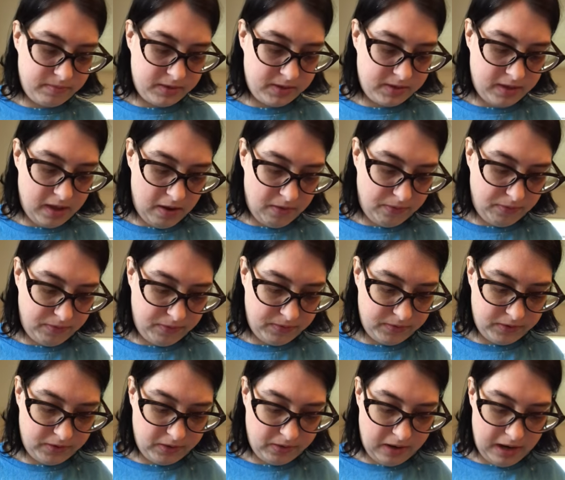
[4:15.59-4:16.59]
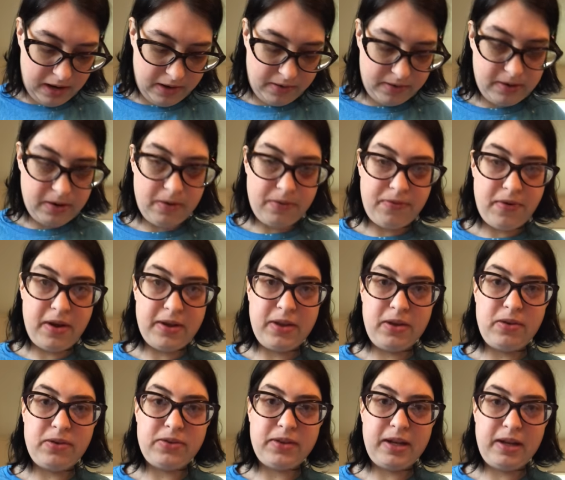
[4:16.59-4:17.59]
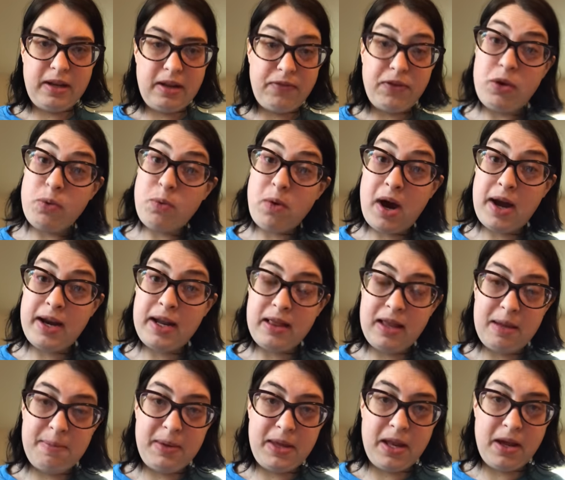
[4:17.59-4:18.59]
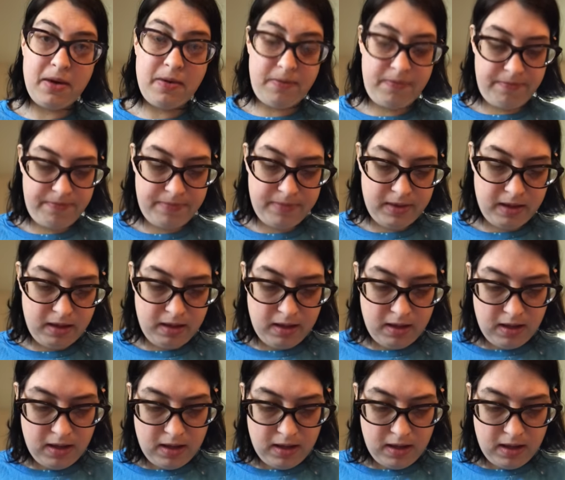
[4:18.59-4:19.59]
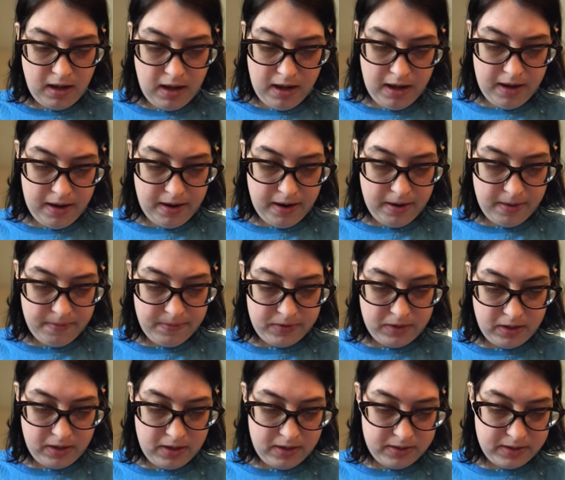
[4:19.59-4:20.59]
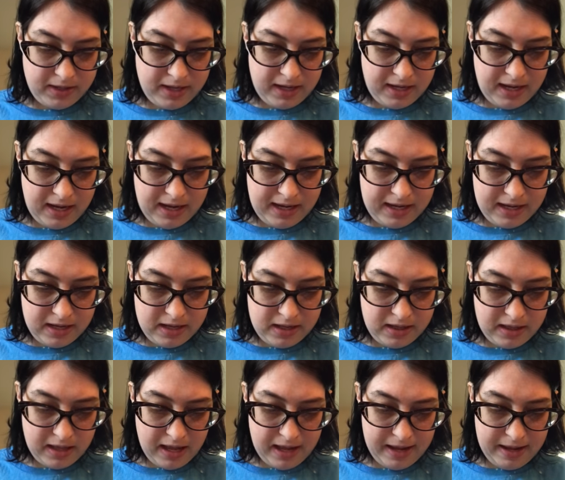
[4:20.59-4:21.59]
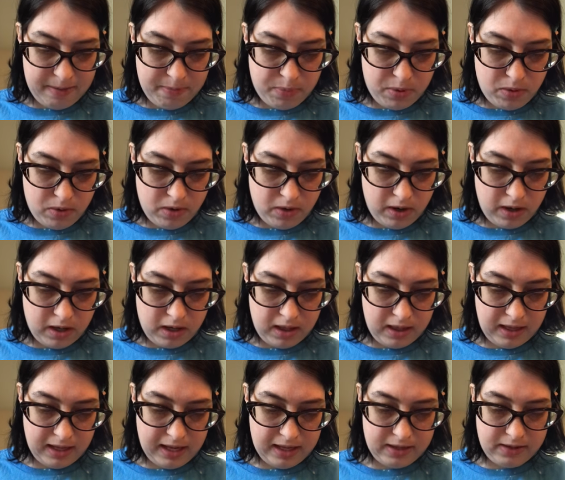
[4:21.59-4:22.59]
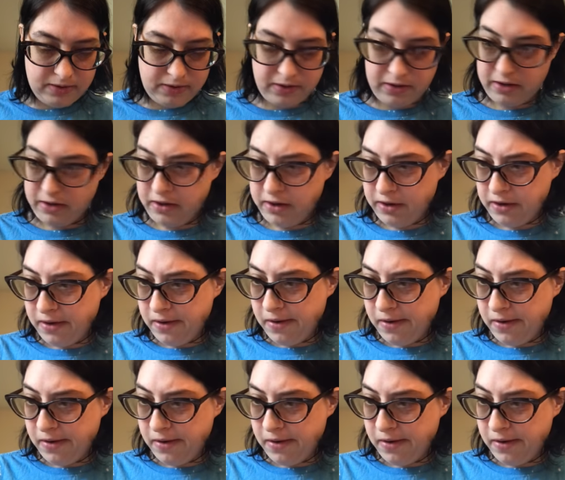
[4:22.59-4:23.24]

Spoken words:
stuff, so I don't know if I'll use it. If you want it, let me know. So there's Canadian Clay Pore Cleanser.